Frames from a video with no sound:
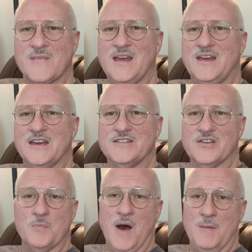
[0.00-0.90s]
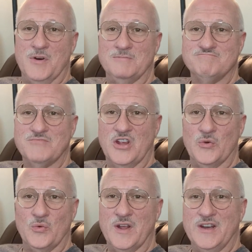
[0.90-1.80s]
Hi kids, it's Papa. You
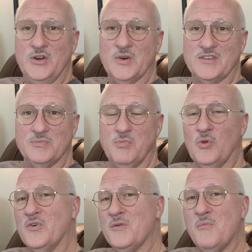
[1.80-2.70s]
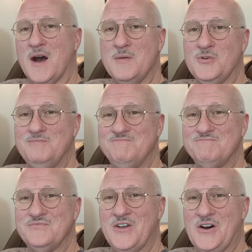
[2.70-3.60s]
ready to explore the Bible?
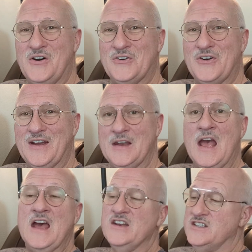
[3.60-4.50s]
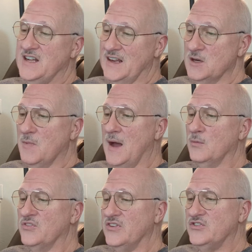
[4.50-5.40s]
All right. Take your
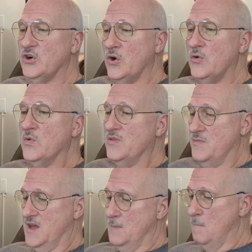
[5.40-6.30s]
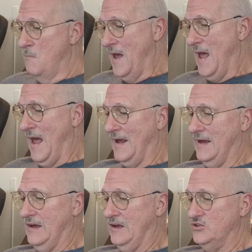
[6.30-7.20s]
Bibles and turn with me back
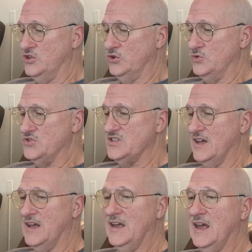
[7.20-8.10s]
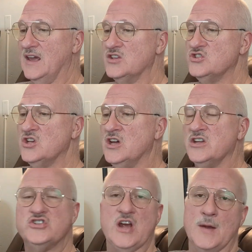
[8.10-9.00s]
to 2 Kings
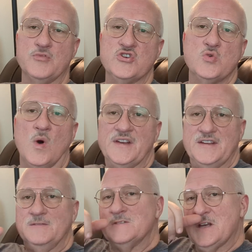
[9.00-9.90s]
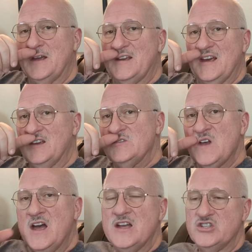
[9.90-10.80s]
chapter 20. 2 Kings
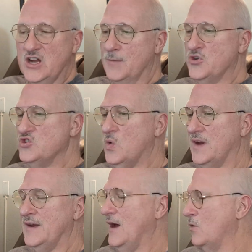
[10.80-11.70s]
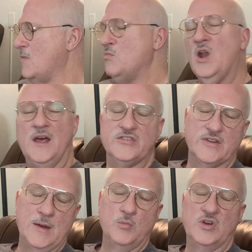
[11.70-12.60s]
chapter 20. Now remember last
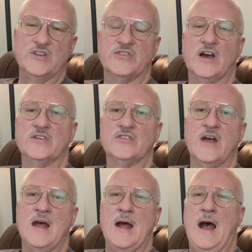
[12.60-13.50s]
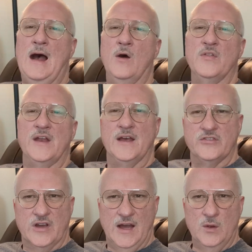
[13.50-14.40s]
time we discussed how that
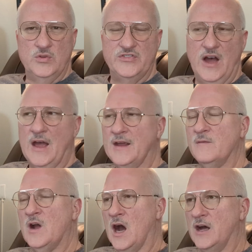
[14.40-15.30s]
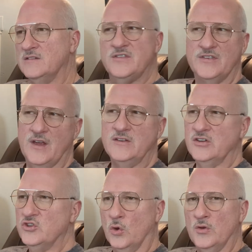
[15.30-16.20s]
Hezekiah was dying. God sent
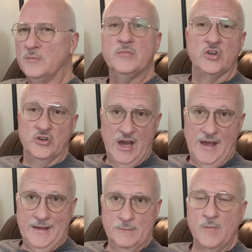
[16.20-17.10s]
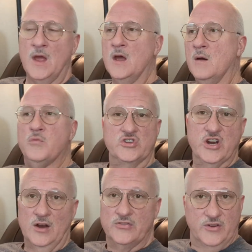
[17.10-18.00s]
and told him, you're dying. Put your
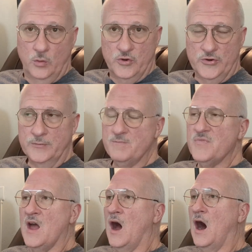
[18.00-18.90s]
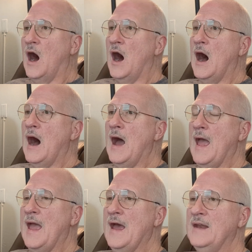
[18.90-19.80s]
house in order.
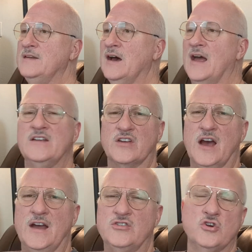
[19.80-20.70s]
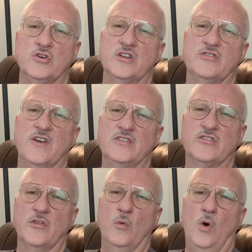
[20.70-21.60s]
And Hezekiah turned his face
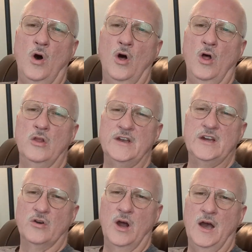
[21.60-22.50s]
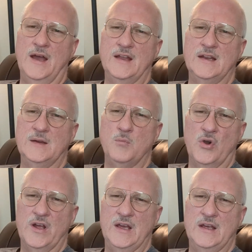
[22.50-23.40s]
to the wall and he cried and he
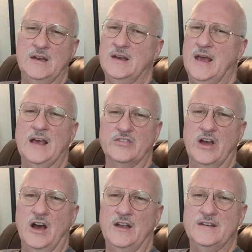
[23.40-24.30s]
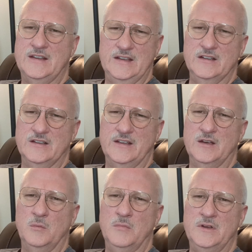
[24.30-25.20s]
prayed and he asked God to heal
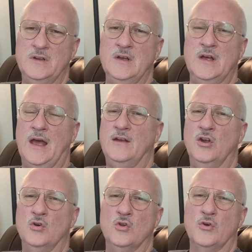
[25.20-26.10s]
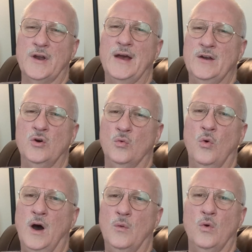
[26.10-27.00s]
him. And no, Lord, I don't
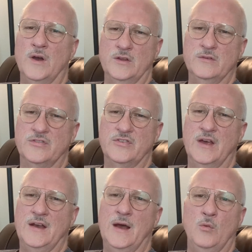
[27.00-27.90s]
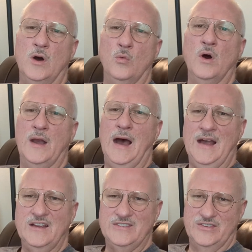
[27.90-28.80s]
want what you've said. I want what
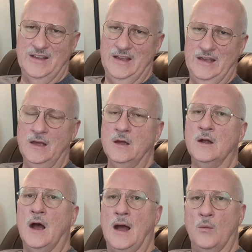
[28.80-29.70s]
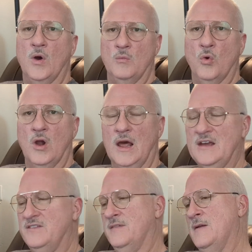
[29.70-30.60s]
I say. I want more
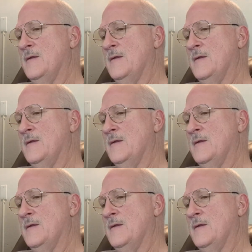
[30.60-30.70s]
life.